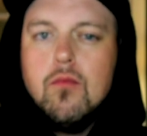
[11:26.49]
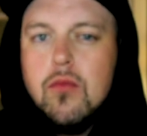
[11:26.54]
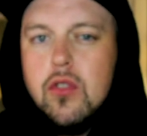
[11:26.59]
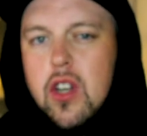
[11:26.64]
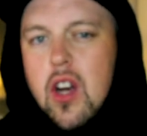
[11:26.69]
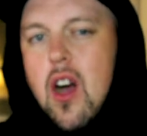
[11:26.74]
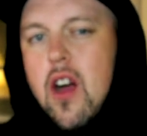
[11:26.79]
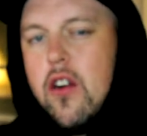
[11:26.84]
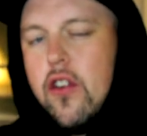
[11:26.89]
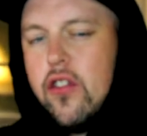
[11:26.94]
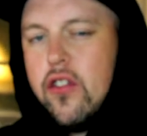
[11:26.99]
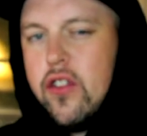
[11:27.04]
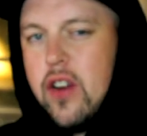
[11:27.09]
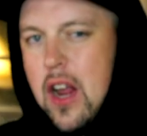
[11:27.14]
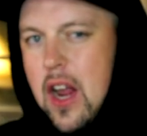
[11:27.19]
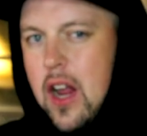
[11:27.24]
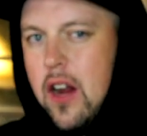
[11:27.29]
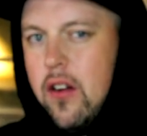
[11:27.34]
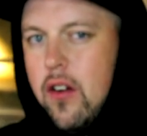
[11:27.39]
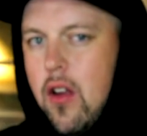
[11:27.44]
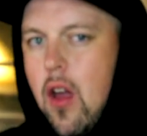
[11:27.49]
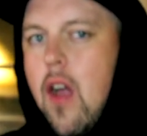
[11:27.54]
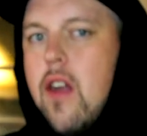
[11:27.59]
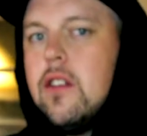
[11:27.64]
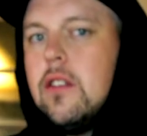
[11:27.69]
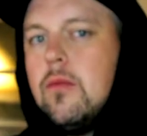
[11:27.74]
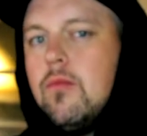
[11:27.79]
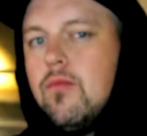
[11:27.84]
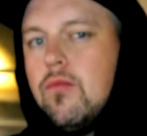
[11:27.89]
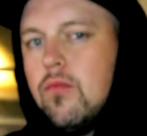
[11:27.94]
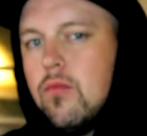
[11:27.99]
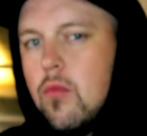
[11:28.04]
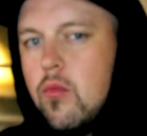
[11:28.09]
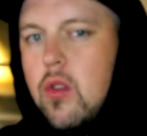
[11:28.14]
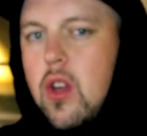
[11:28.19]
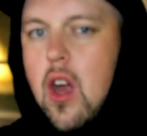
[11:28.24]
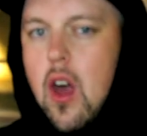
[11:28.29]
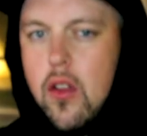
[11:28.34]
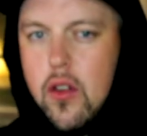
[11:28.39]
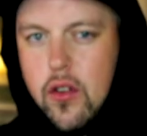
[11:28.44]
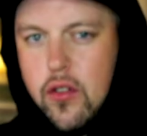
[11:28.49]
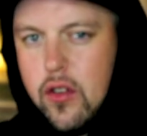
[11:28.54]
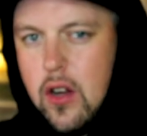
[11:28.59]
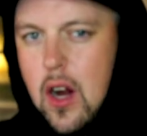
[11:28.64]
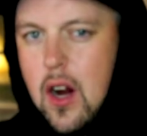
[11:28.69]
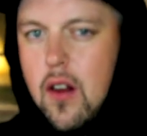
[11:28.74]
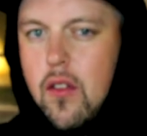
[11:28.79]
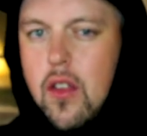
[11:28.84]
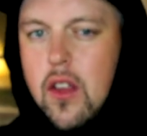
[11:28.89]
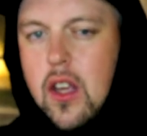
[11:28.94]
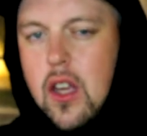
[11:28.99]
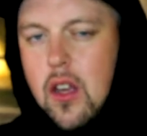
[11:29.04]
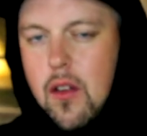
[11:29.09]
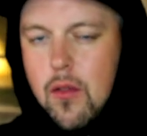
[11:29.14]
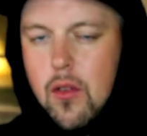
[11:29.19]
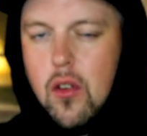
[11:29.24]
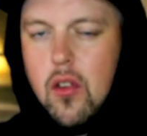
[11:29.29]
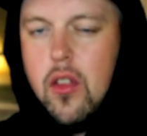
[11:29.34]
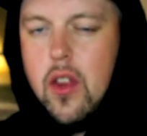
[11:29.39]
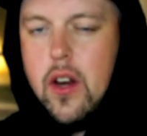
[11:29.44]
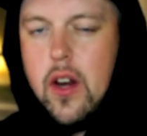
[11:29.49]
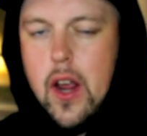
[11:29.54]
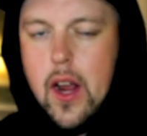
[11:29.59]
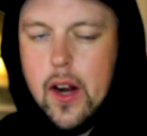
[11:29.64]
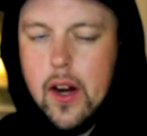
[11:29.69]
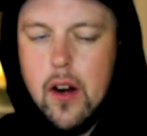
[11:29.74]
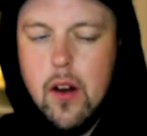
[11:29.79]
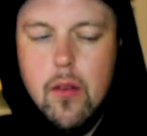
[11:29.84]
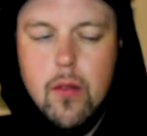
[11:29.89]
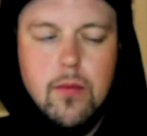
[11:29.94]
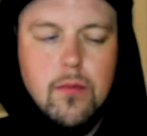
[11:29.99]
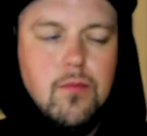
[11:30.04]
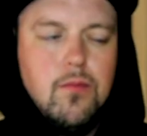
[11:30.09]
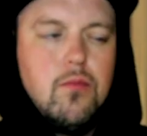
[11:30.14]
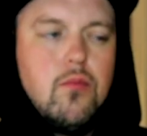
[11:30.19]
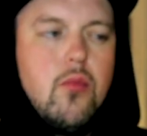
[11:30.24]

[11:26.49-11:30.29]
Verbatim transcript: to understand the other side, the evil, the negative,